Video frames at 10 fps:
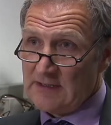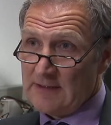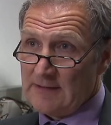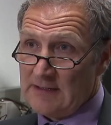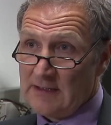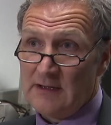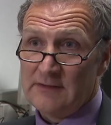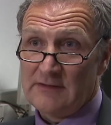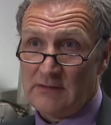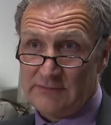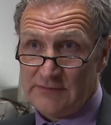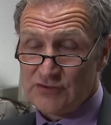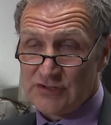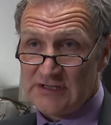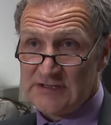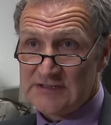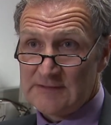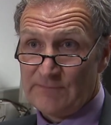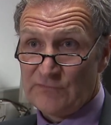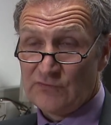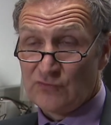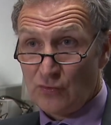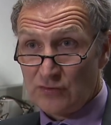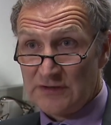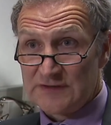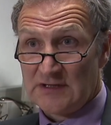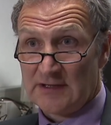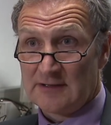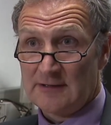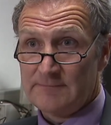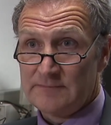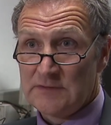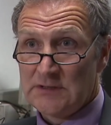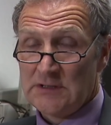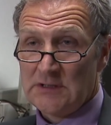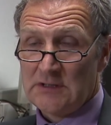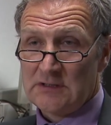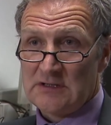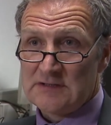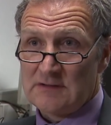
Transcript: We know from experiments on animals that long-term stress can be fatal.